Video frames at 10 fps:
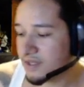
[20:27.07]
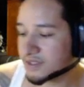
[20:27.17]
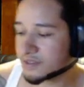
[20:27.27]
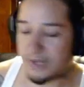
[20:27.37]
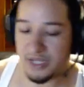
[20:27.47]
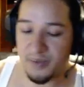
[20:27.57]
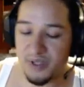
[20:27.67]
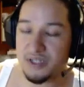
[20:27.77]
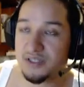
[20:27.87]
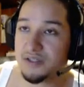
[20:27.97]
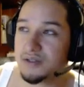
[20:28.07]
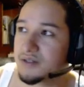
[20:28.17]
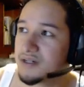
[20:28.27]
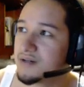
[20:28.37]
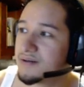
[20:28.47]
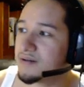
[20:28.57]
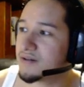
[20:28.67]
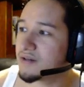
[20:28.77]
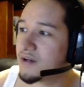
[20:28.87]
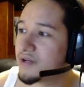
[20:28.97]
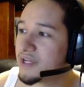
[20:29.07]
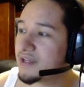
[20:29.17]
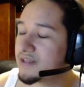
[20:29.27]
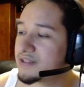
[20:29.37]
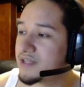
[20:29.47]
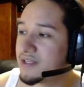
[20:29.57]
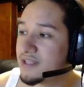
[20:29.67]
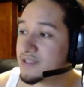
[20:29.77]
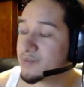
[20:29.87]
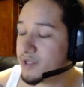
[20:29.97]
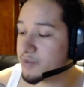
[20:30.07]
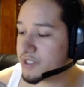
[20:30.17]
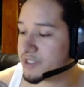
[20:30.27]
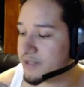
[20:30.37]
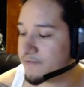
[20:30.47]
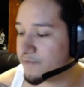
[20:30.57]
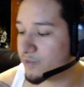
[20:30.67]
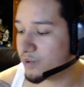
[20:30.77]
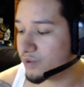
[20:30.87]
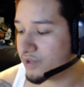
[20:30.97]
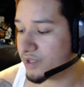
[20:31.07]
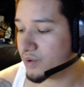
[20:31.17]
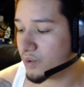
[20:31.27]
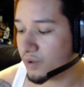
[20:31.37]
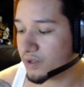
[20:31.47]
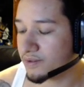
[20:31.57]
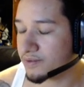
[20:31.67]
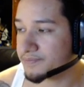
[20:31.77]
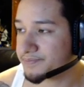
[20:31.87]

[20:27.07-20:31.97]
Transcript: to my opinion. So okay, so I think that's pretty much it for the Oracle.